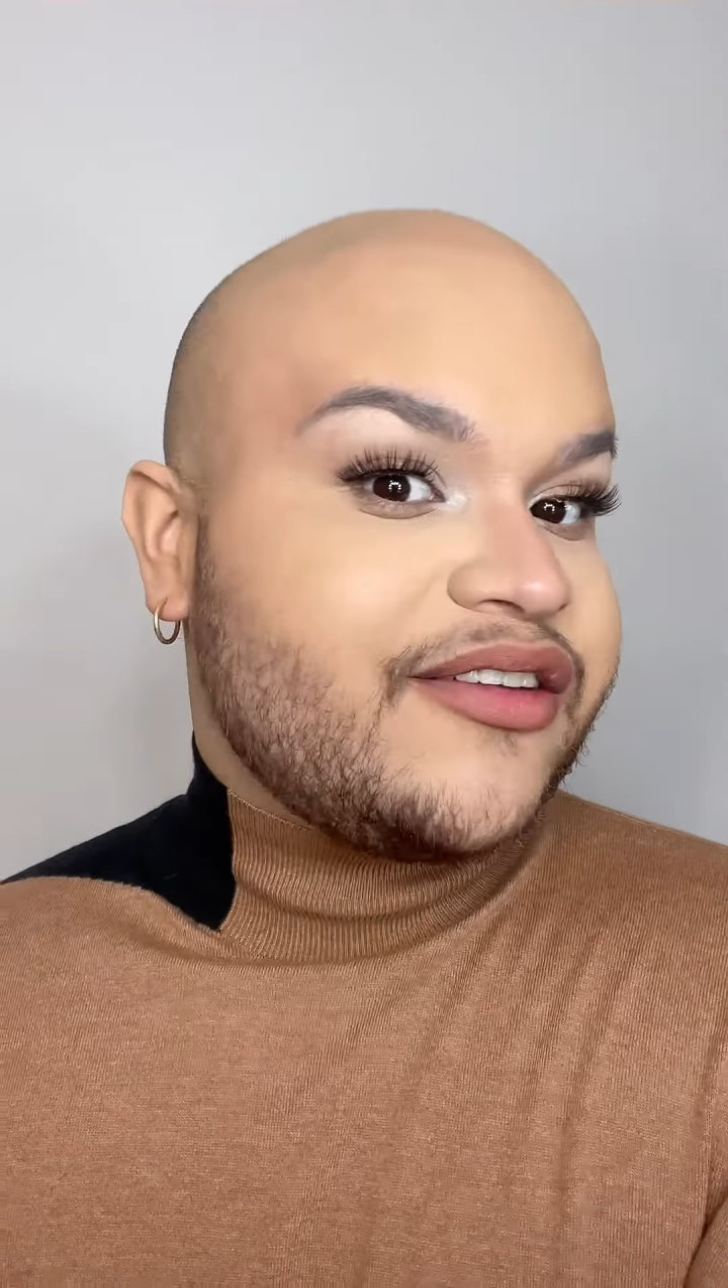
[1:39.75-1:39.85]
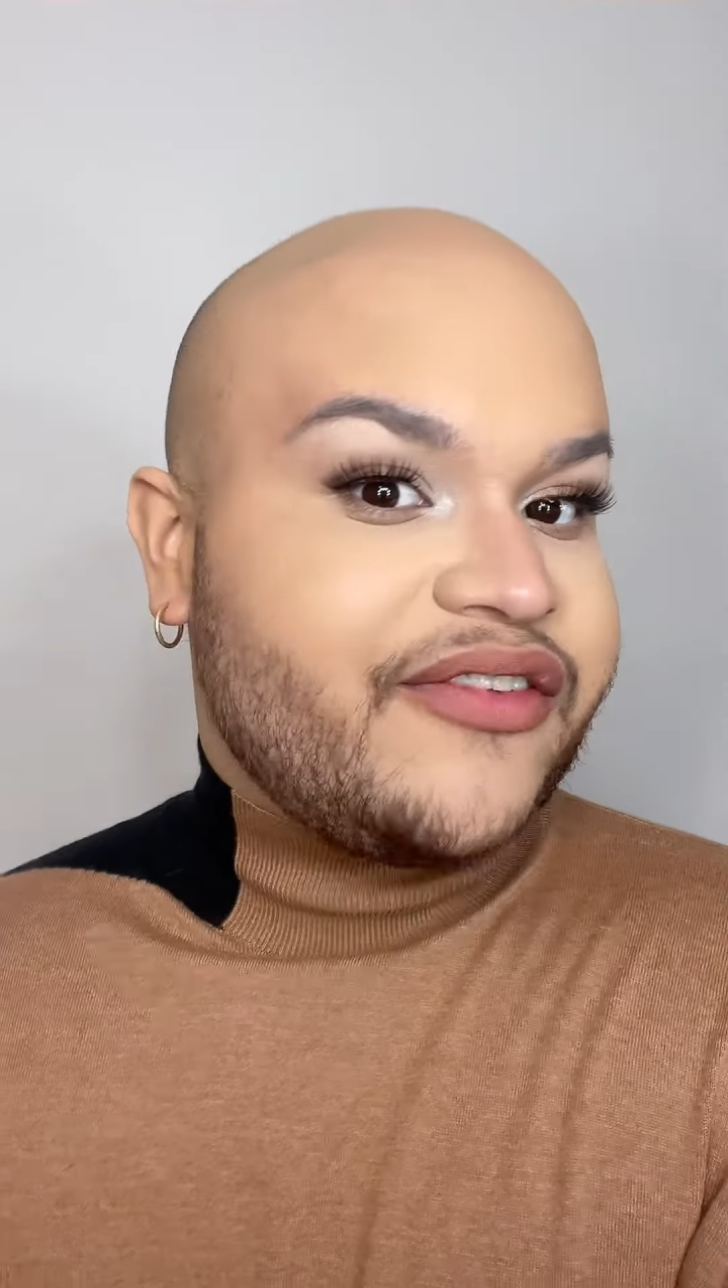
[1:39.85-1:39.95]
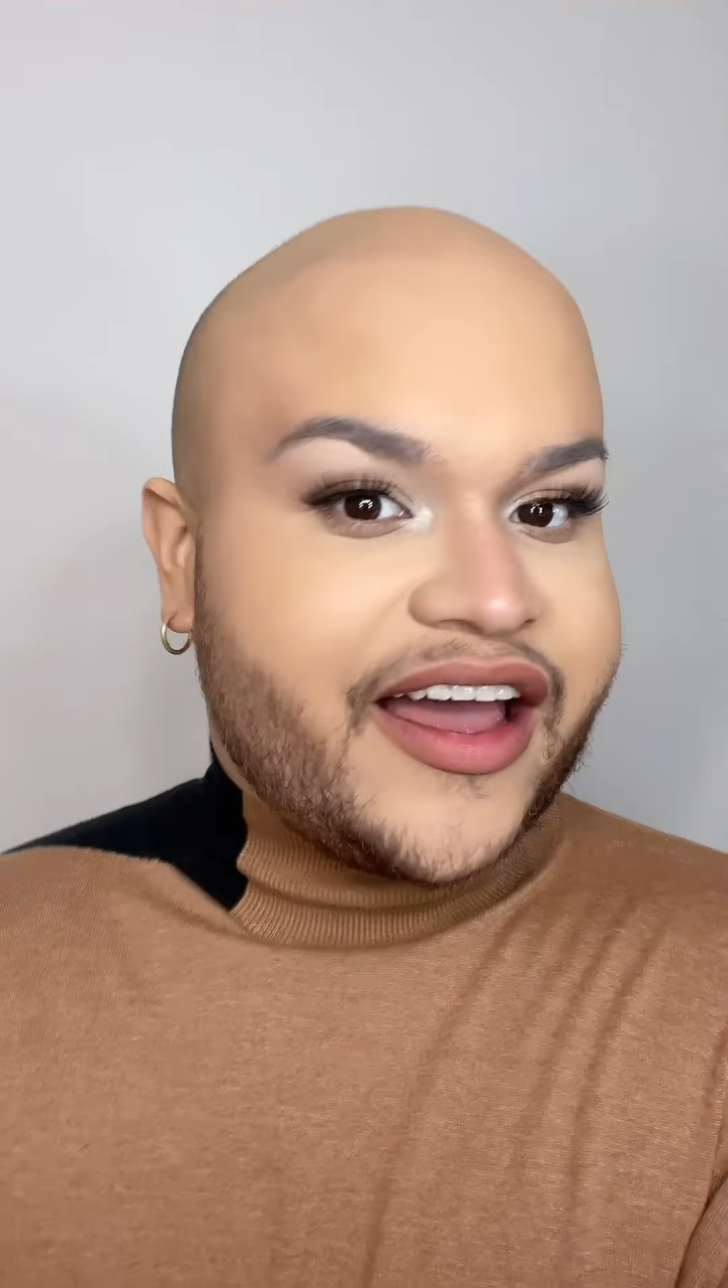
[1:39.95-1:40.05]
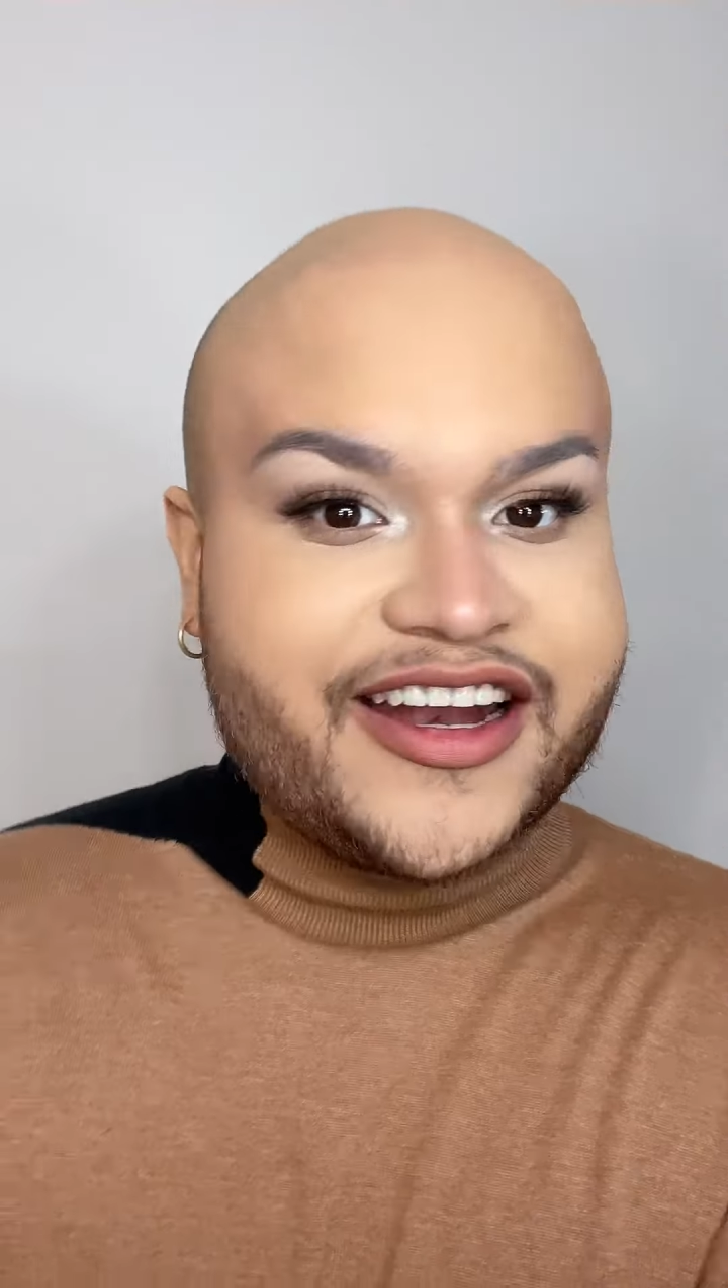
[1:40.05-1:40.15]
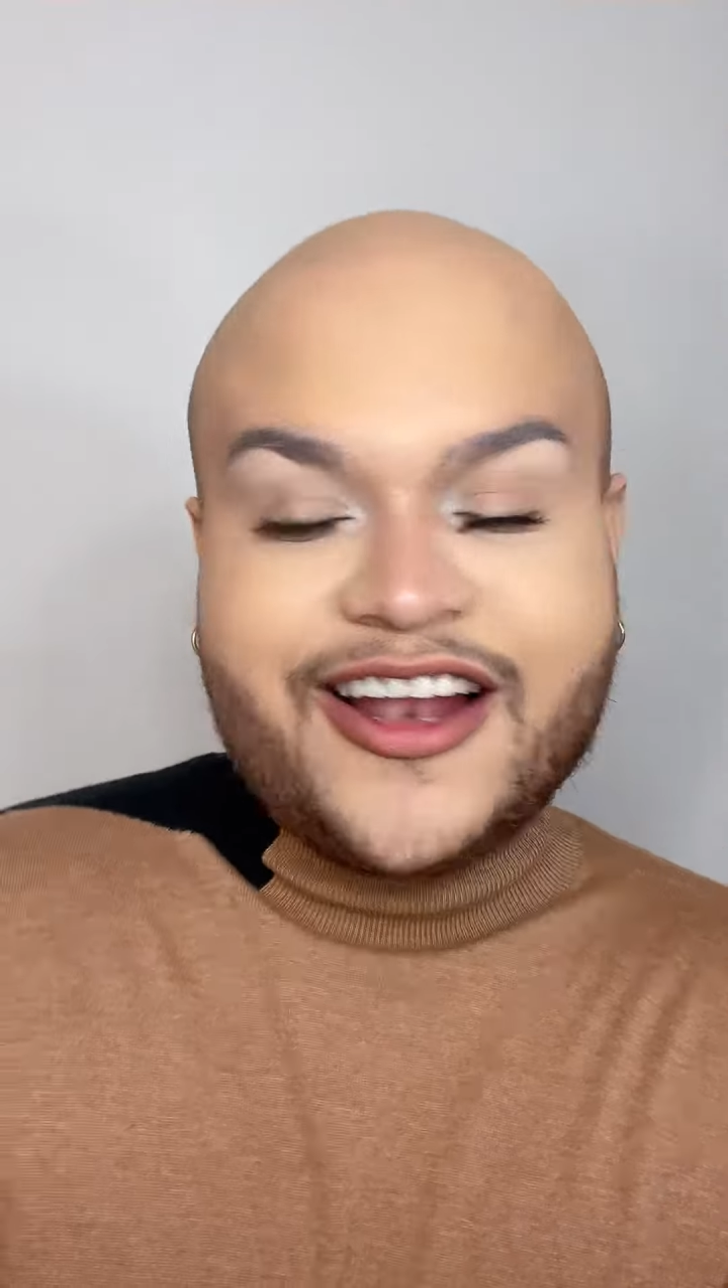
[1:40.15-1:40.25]

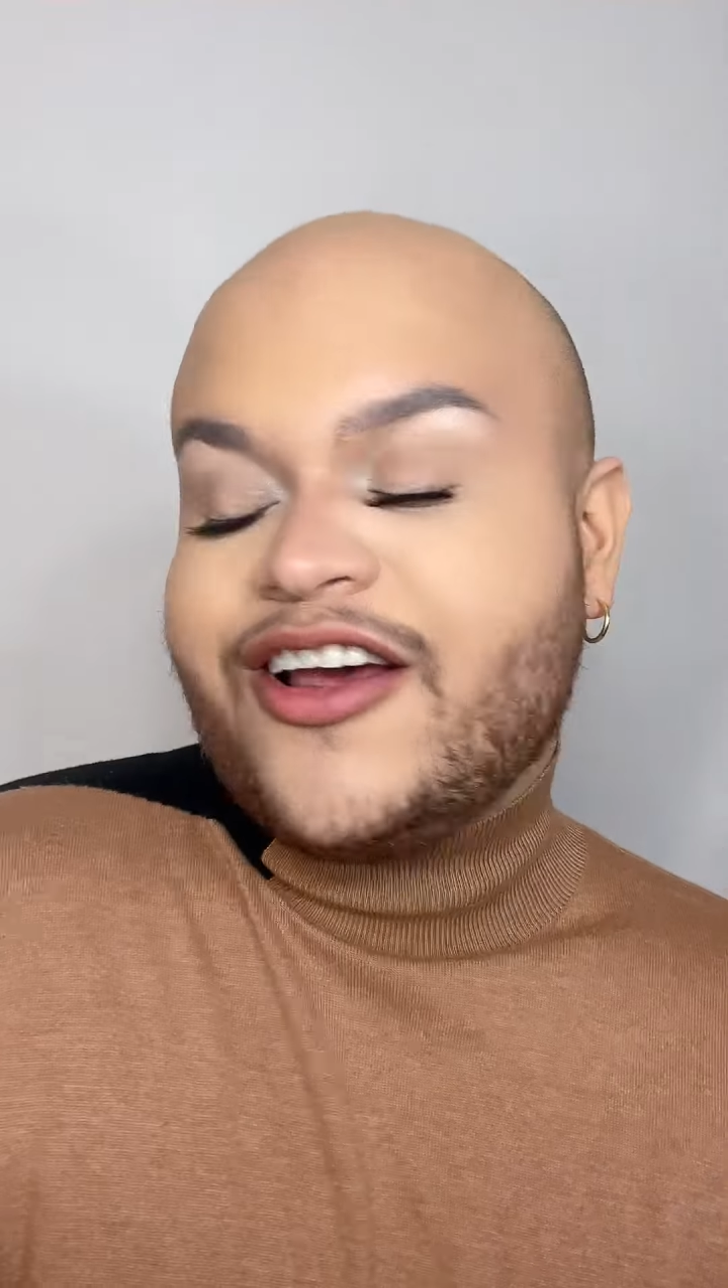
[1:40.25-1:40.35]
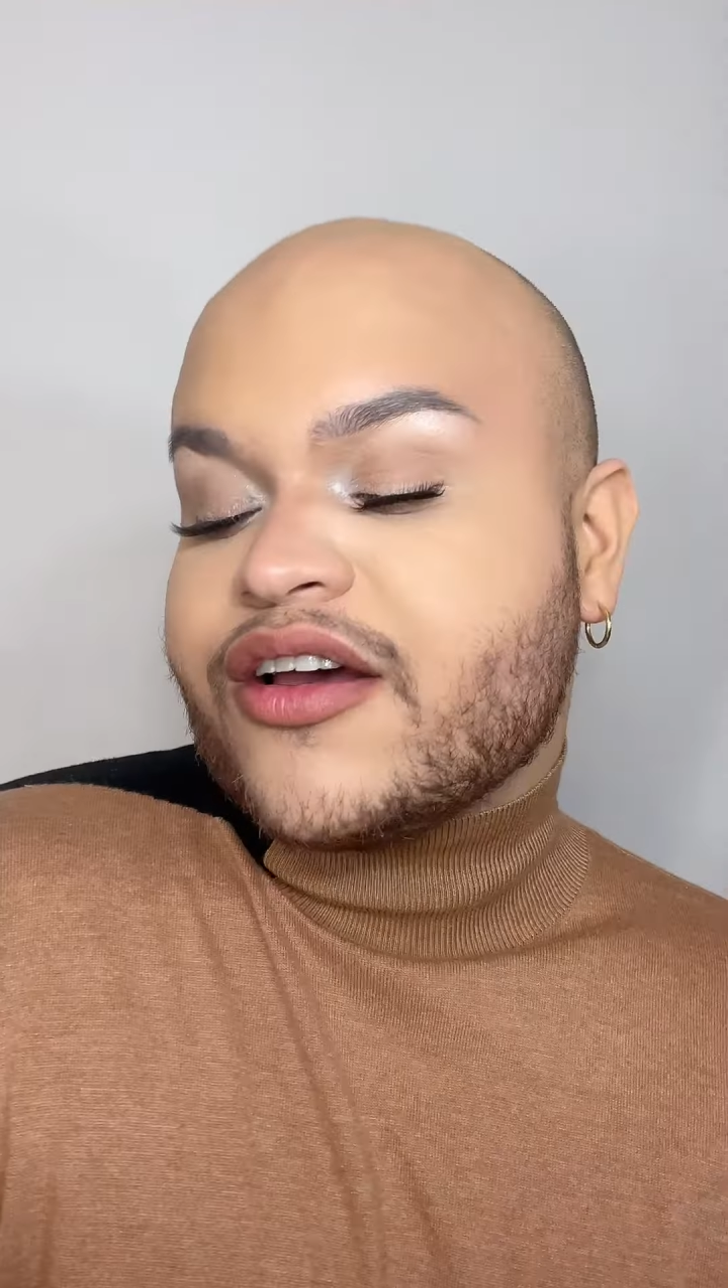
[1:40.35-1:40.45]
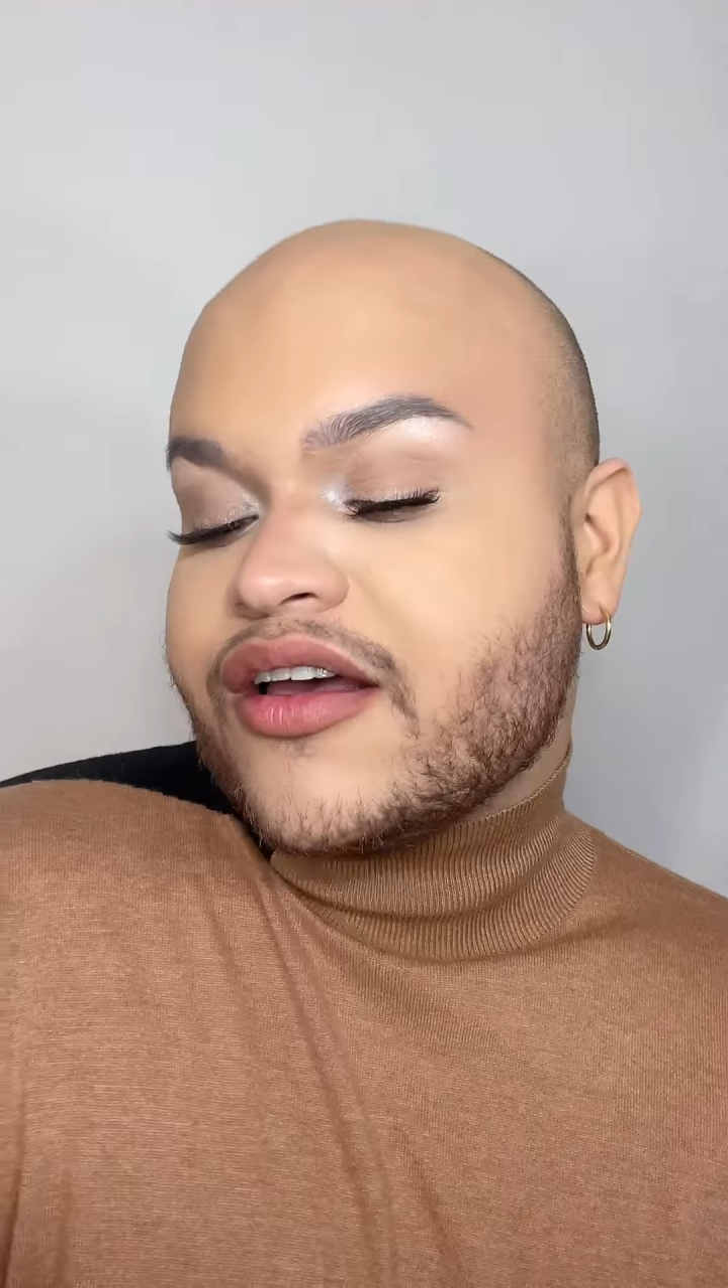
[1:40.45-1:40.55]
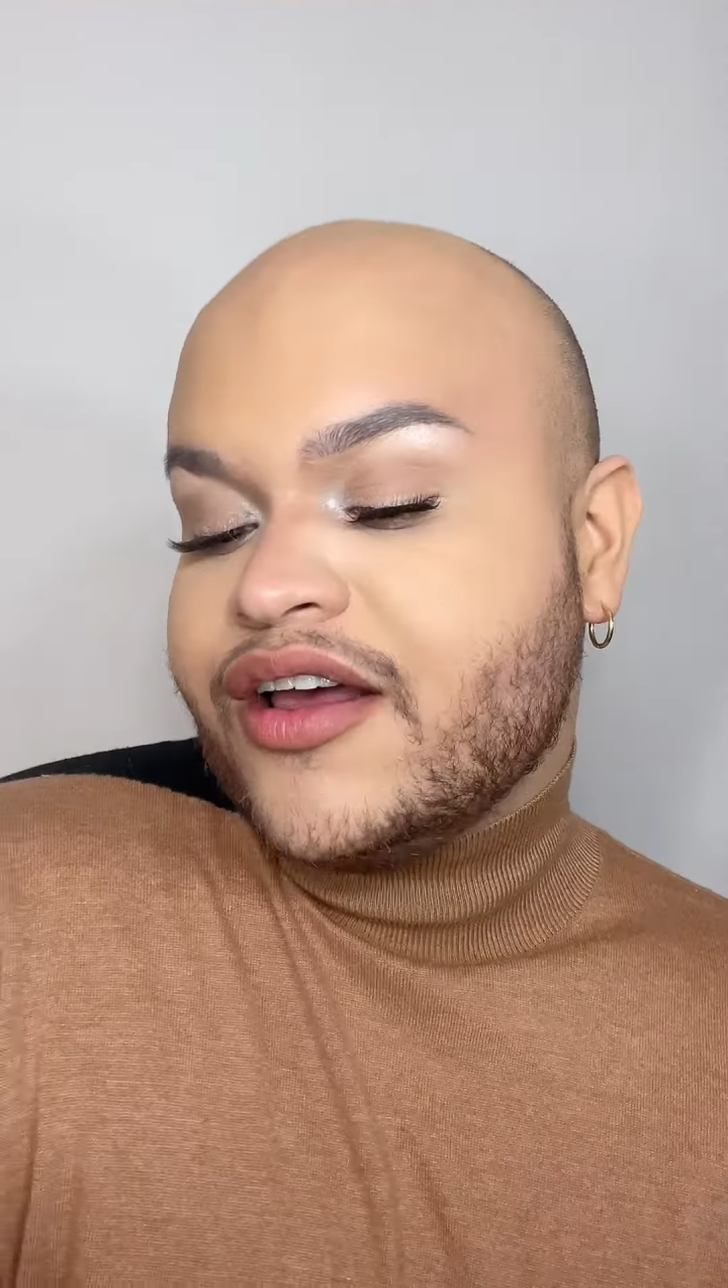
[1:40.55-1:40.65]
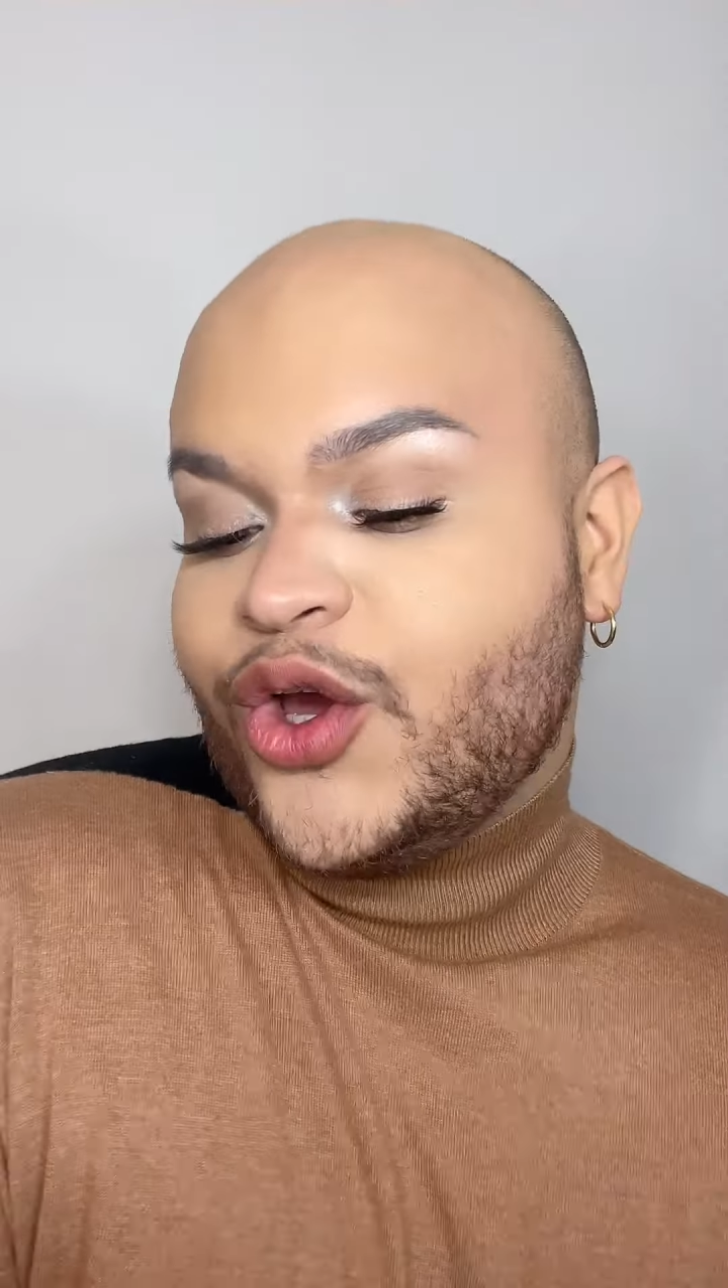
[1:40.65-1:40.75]
final look.